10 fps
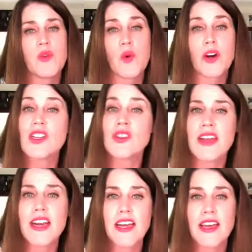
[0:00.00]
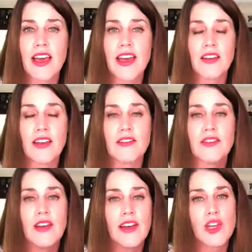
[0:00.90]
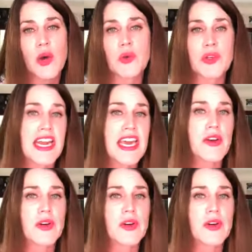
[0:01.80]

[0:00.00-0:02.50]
were to need a total knee